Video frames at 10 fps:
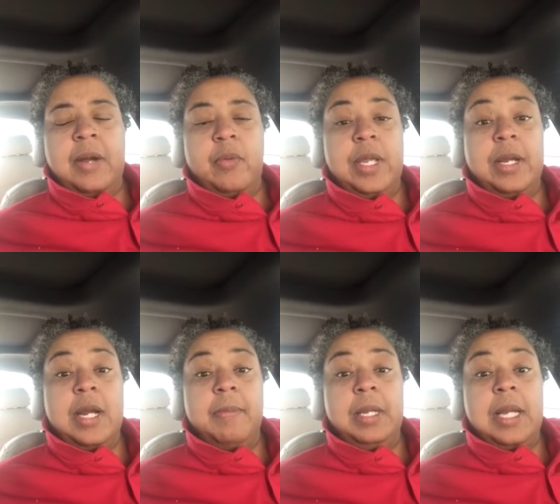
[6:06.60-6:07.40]
We are
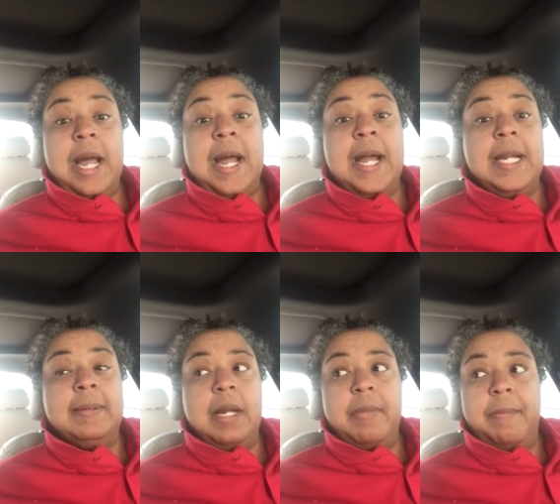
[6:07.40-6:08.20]
coming,
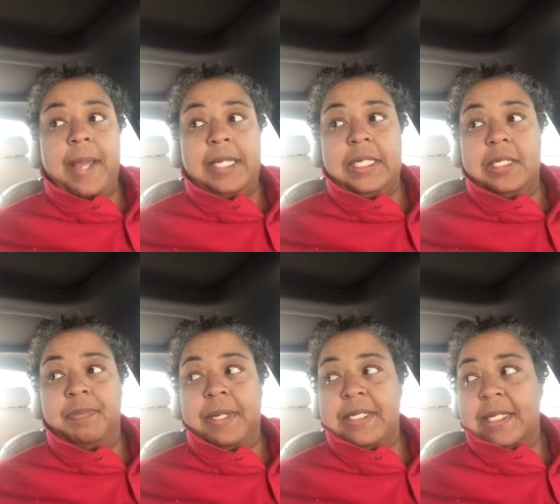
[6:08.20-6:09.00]
I'm coming back to this
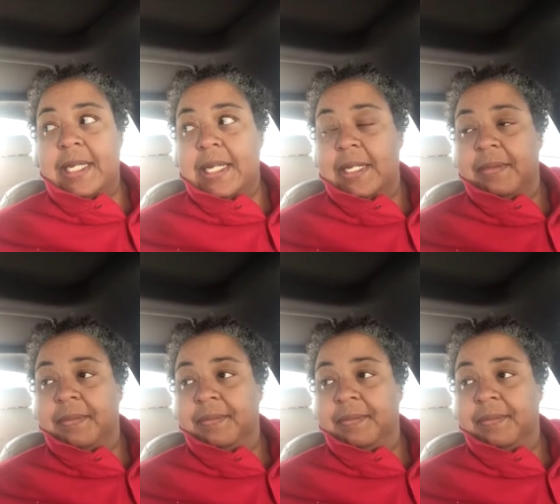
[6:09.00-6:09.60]
place again.